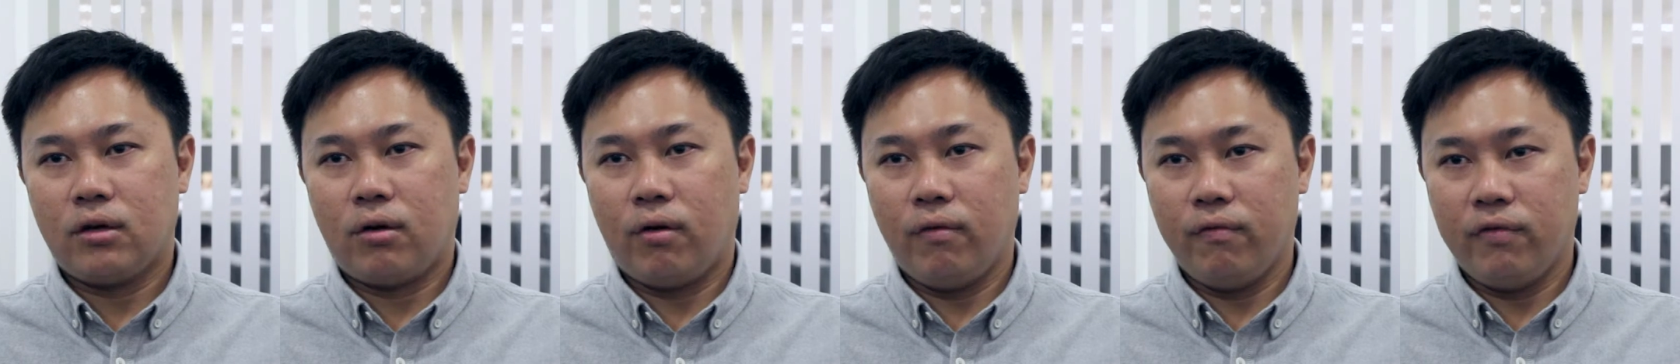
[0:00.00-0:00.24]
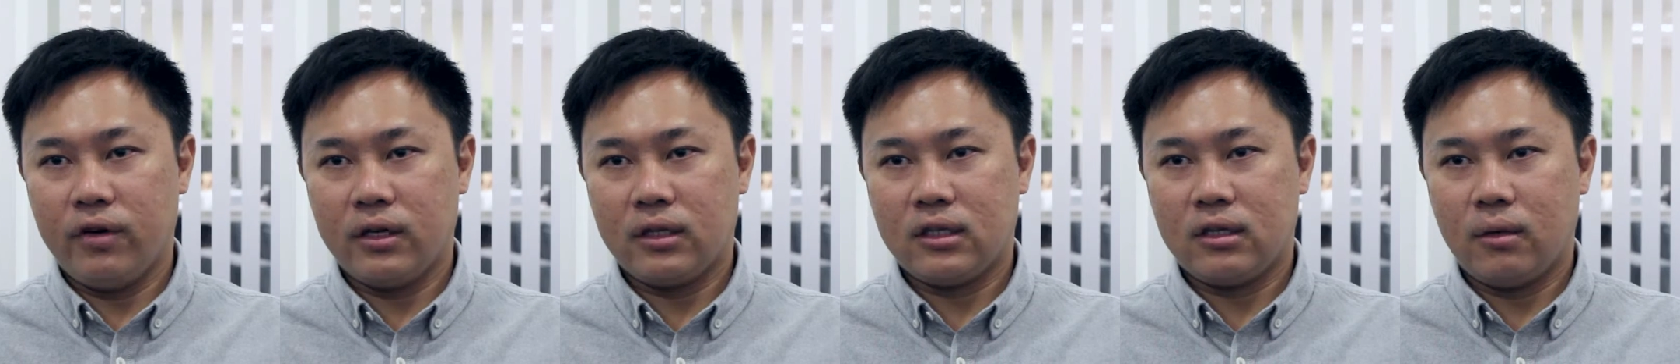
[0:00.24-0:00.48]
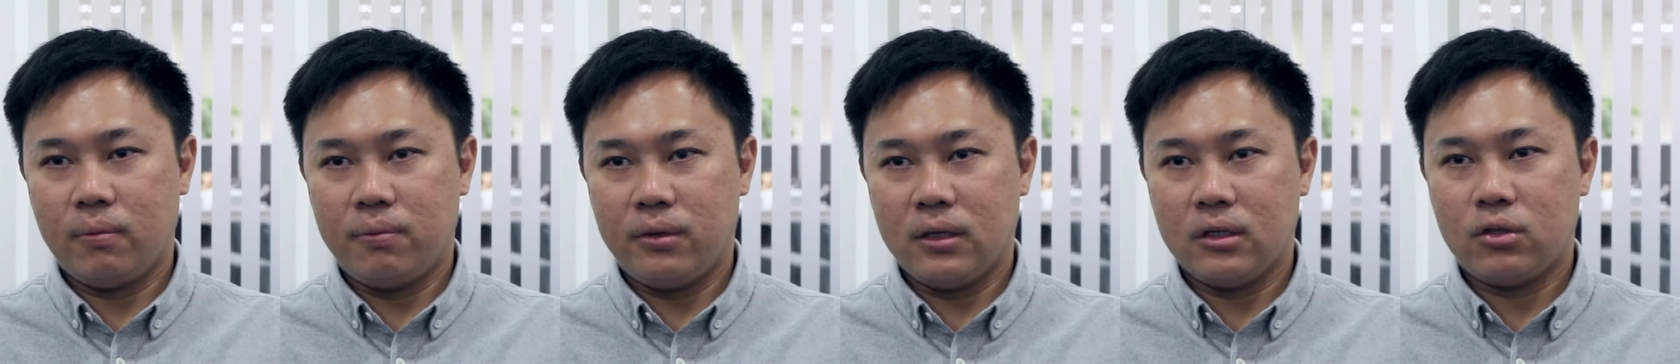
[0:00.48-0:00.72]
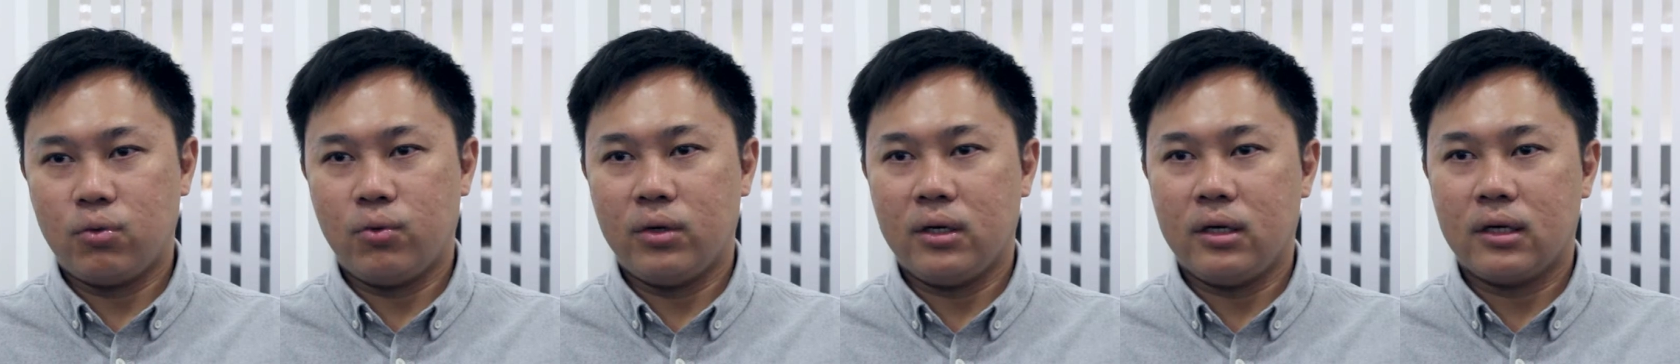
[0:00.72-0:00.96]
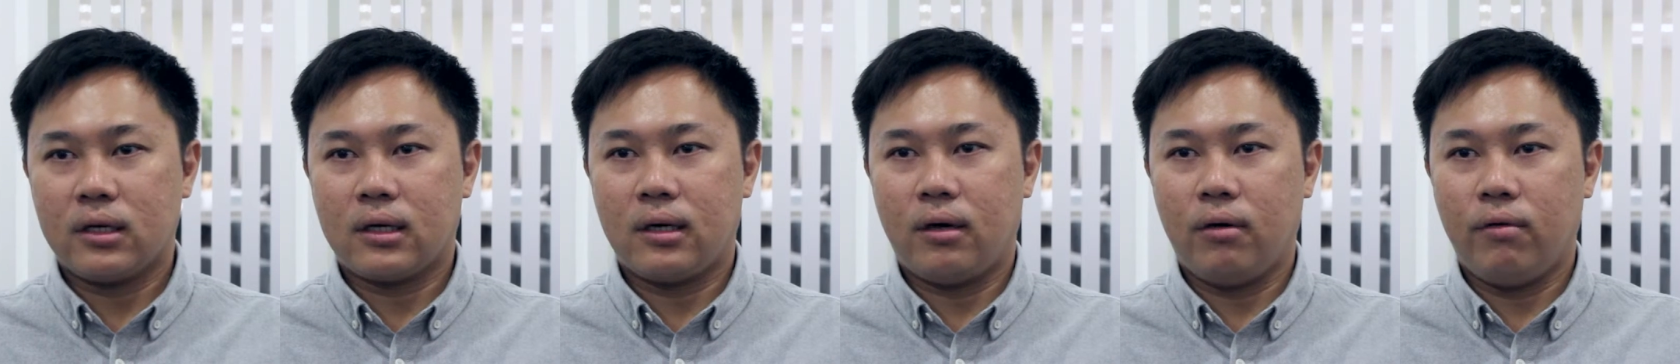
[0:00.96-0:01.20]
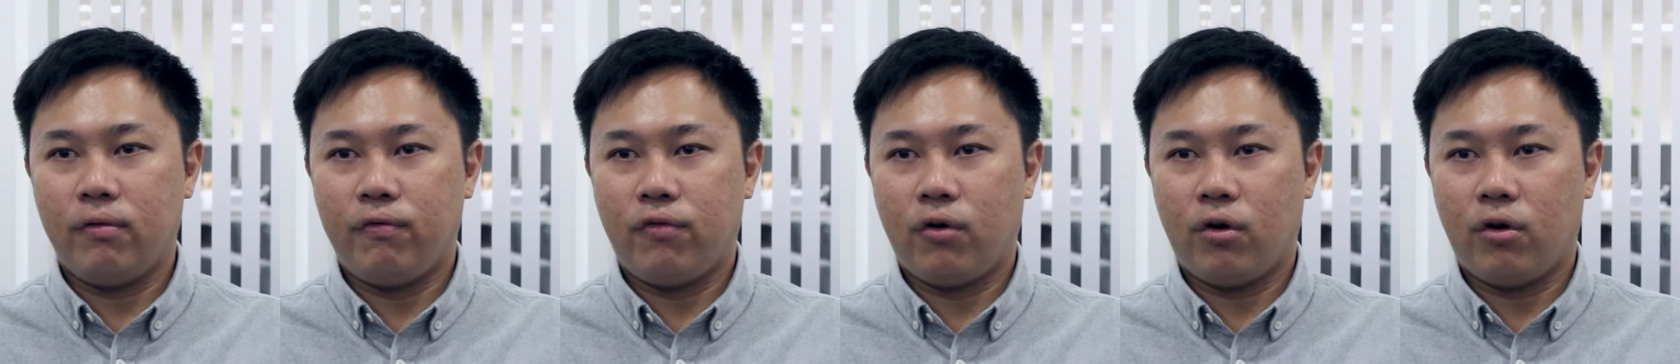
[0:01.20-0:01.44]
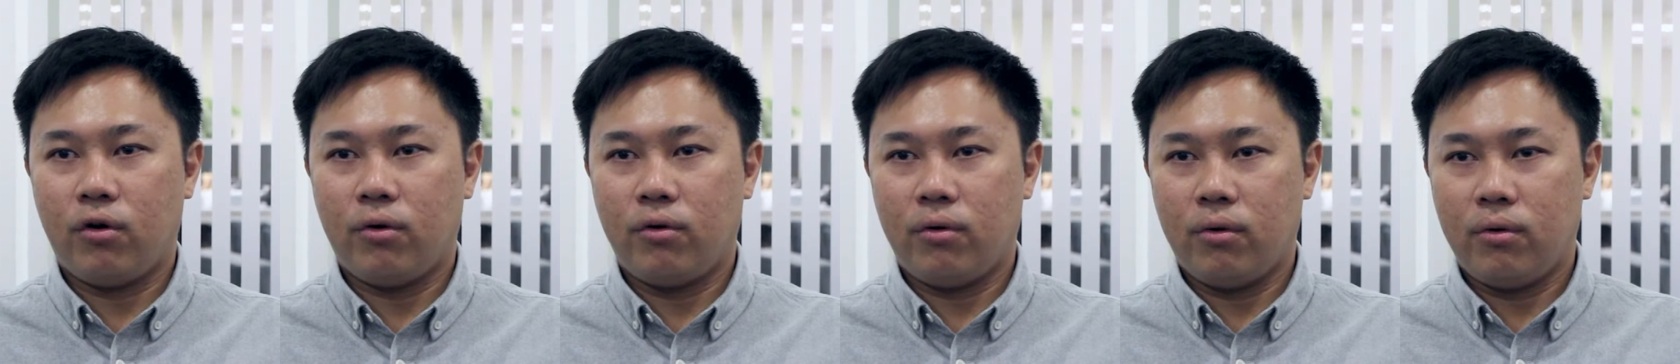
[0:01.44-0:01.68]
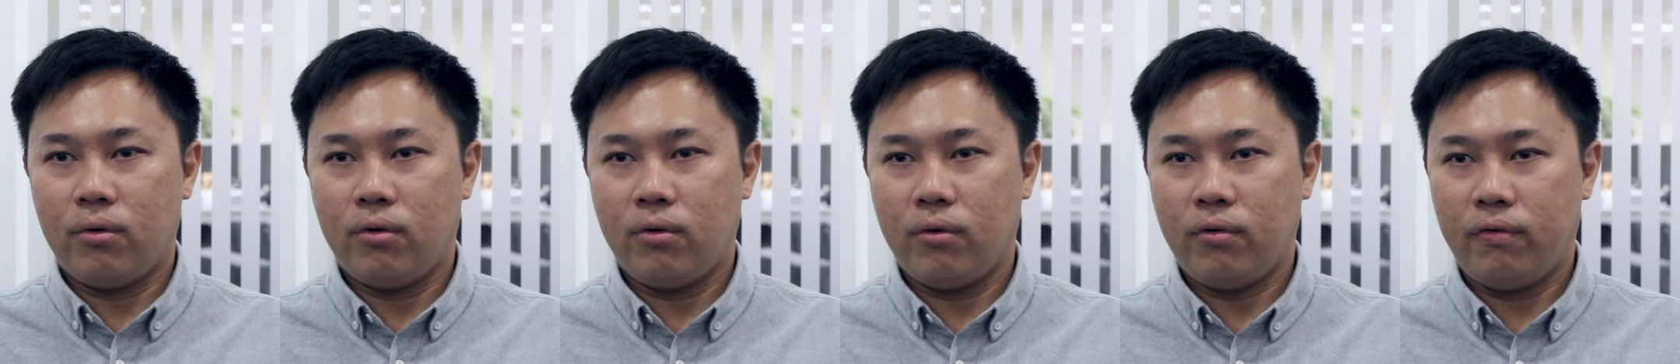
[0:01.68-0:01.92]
convertibles will account for